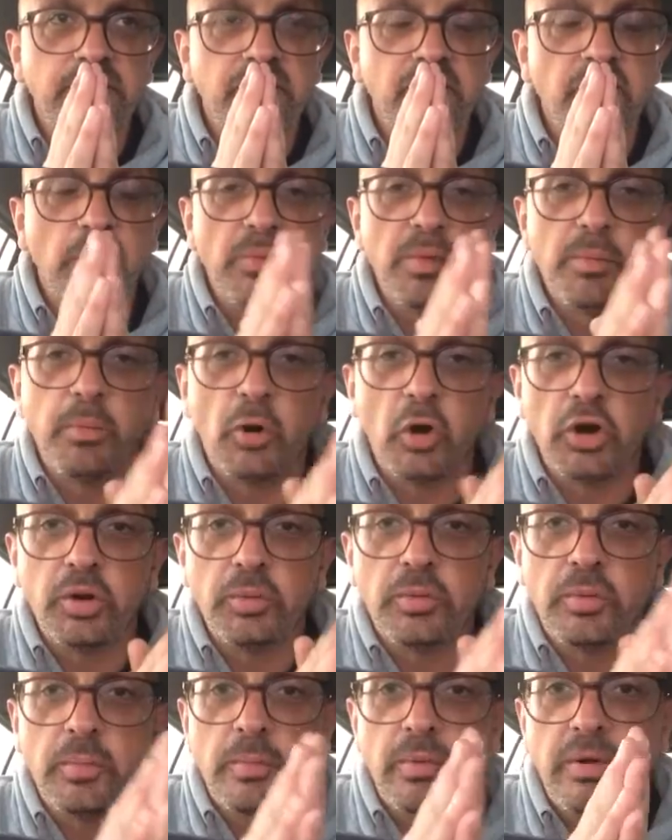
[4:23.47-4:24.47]
from the
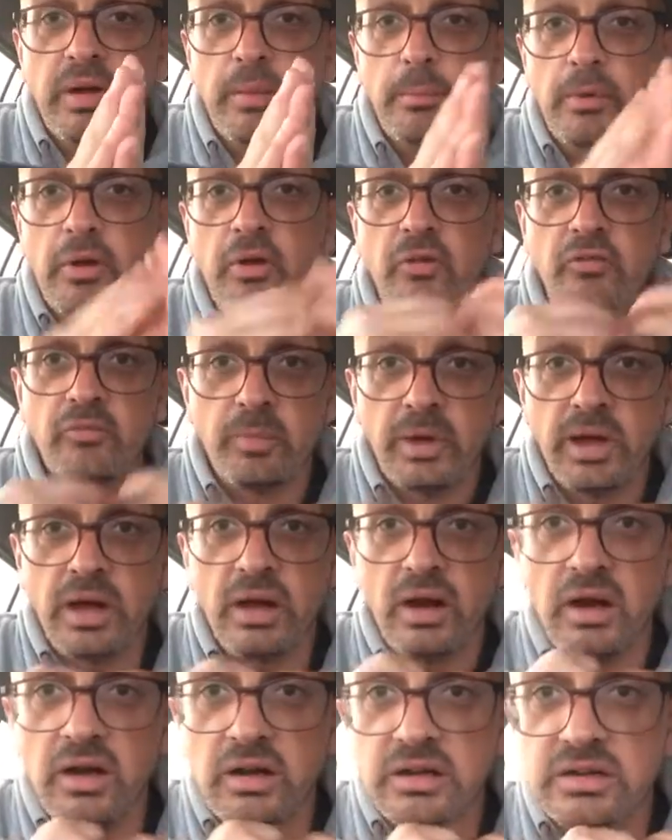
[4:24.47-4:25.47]
bottom of my
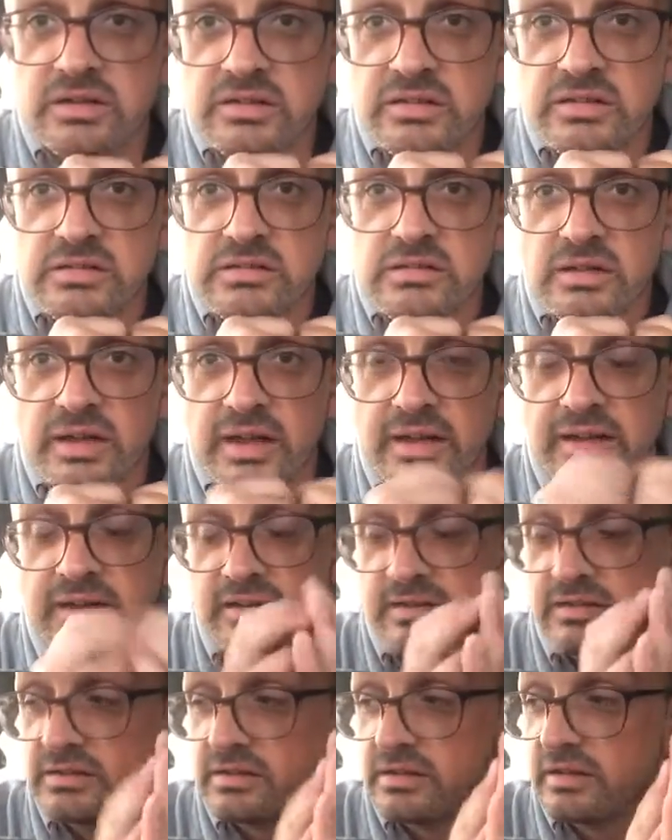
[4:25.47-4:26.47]
heart, I
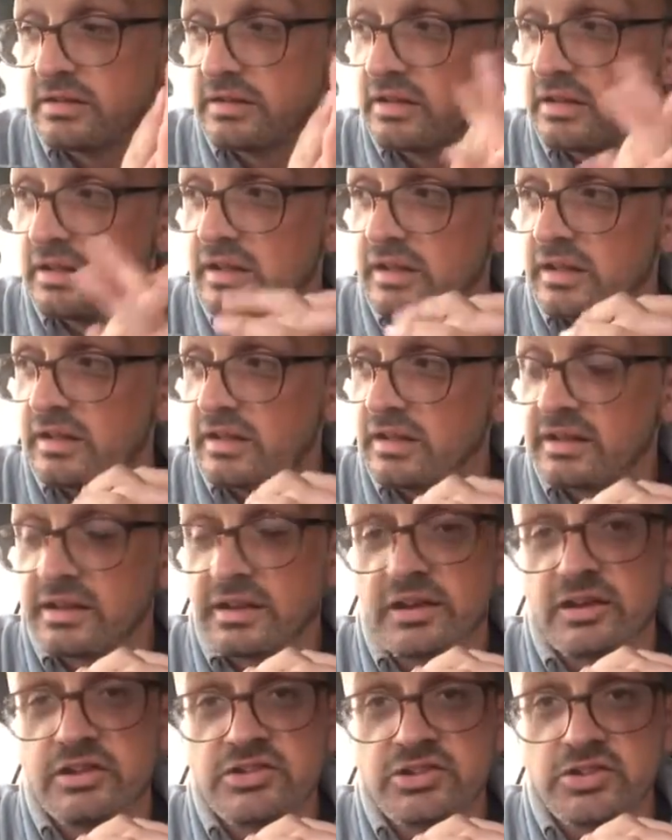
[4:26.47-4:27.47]
can
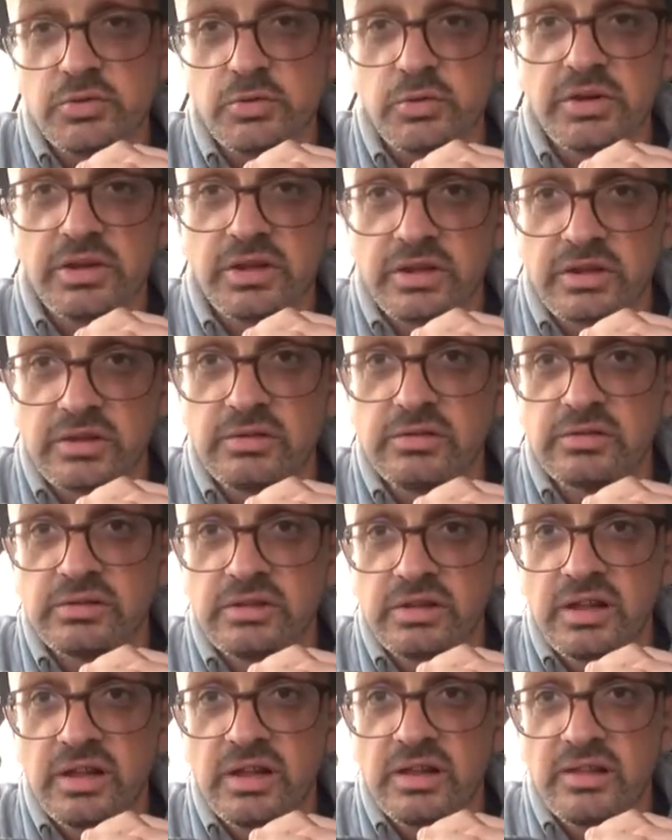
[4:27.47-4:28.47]
assure you
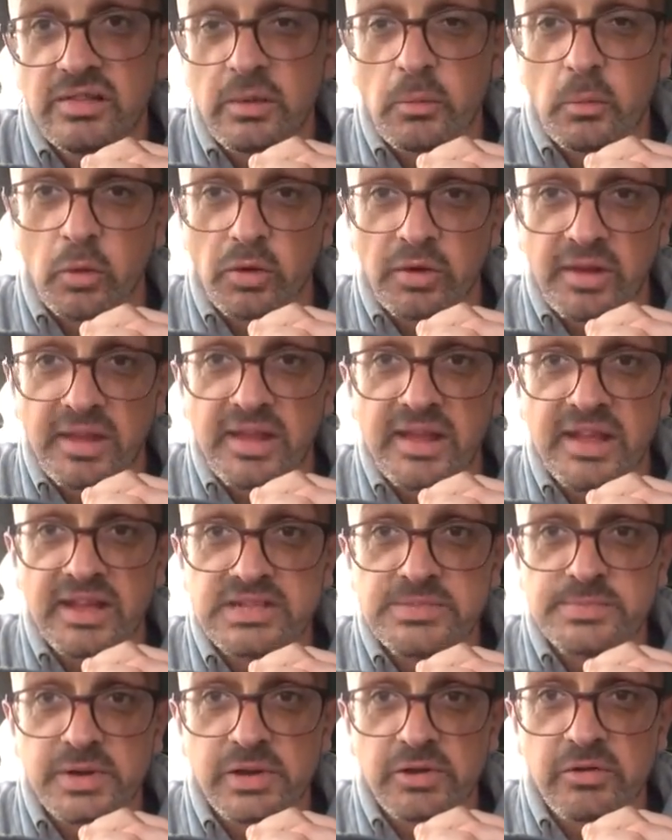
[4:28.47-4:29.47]
that what I
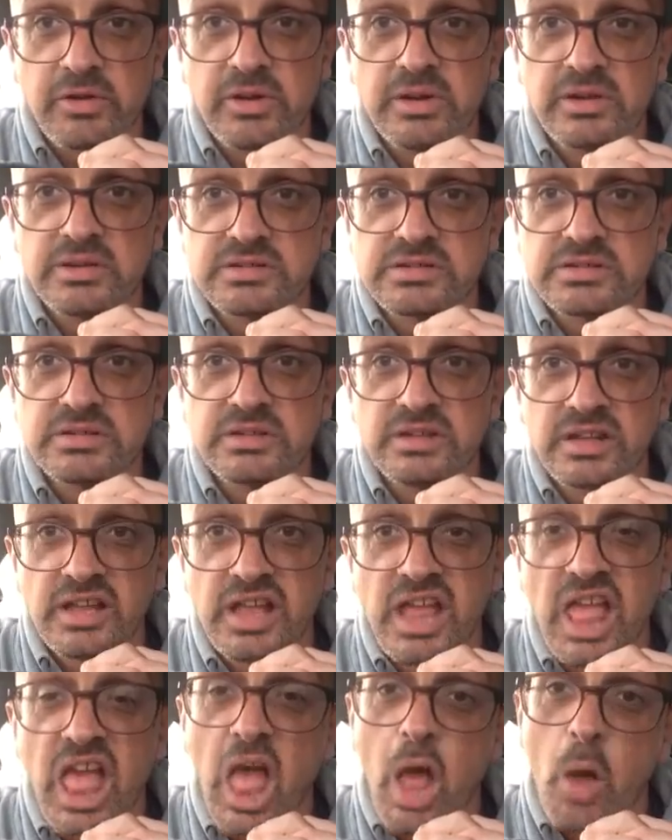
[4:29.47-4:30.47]
experienced
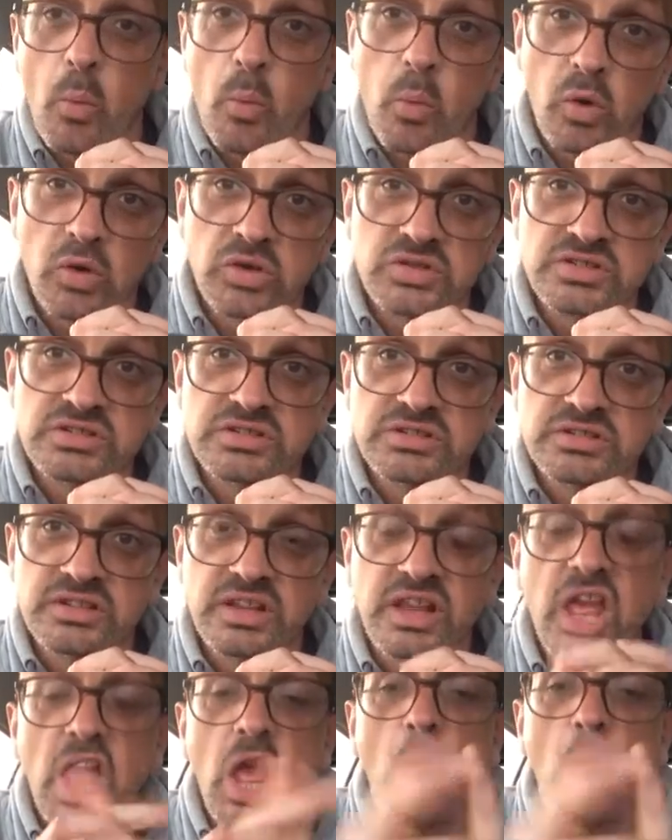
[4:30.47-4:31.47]

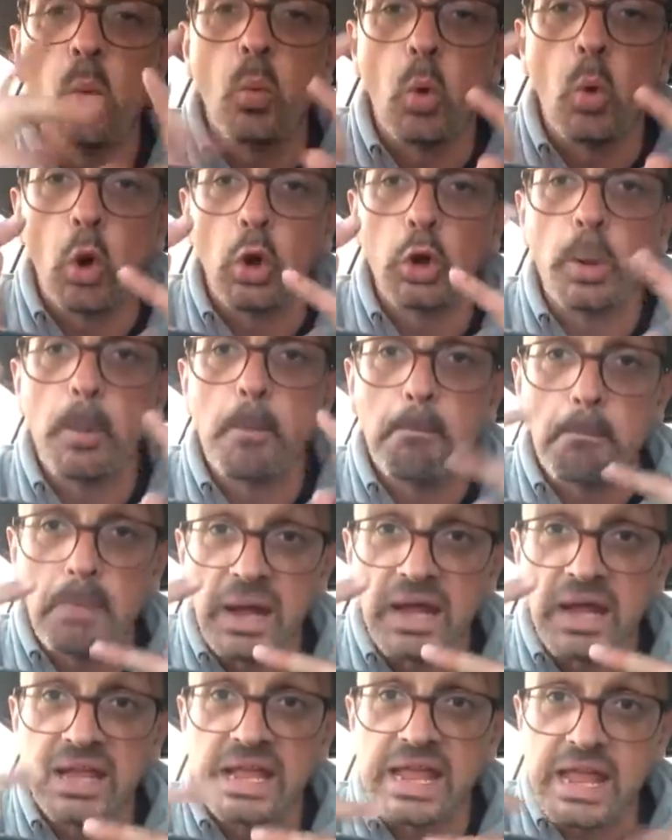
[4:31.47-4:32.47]
wasn't what
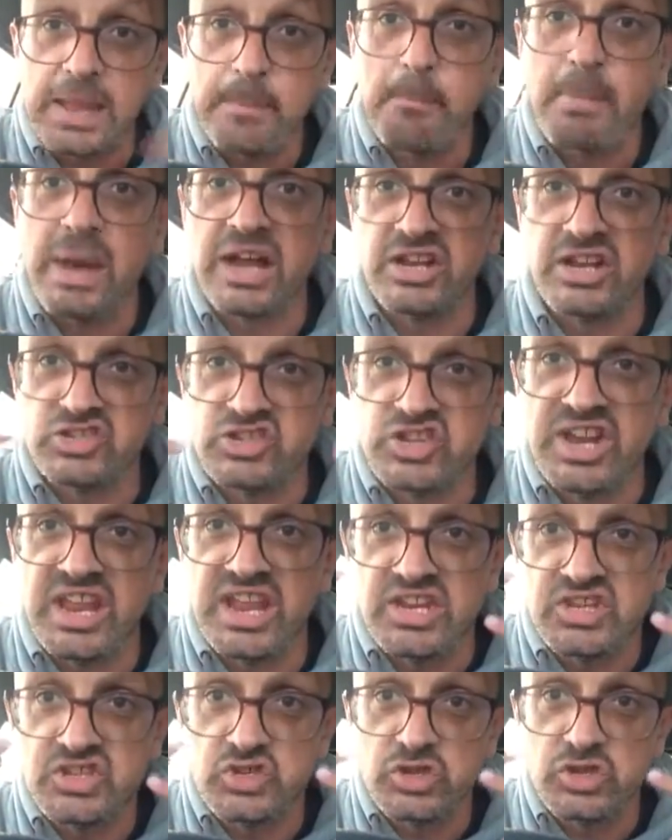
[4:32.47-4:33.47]
my
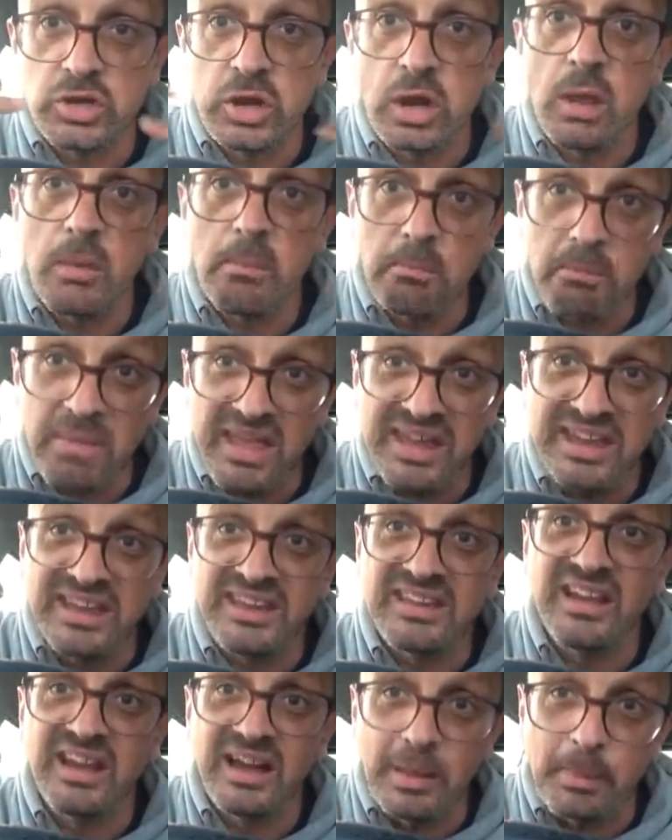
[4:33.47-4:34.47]
imagination
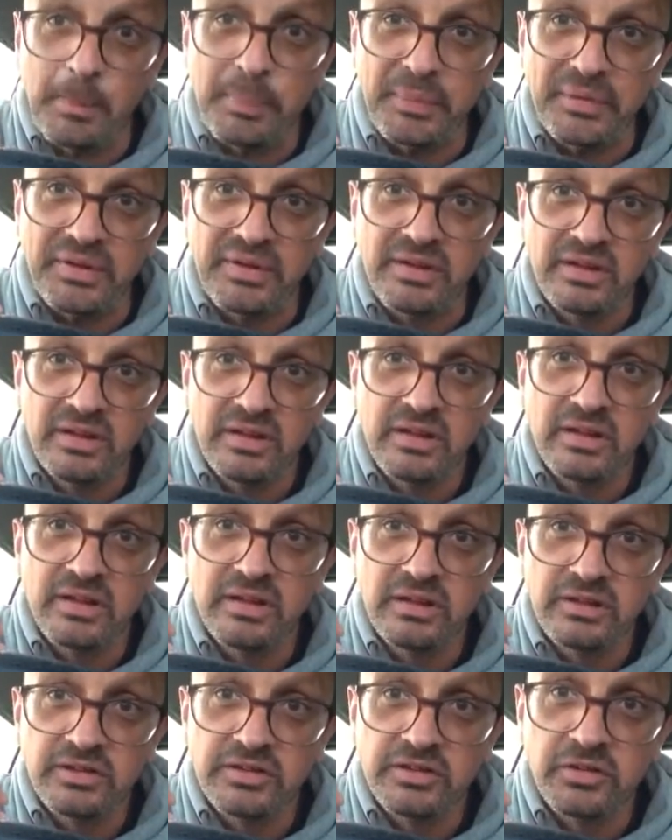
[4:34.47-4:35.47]
made up.
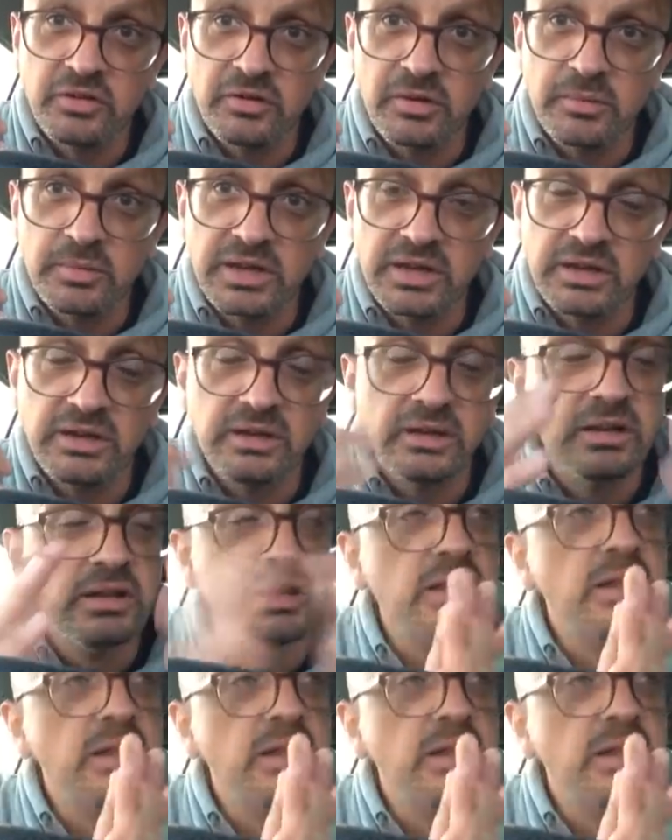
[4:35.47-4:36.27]
Do you know what I mean?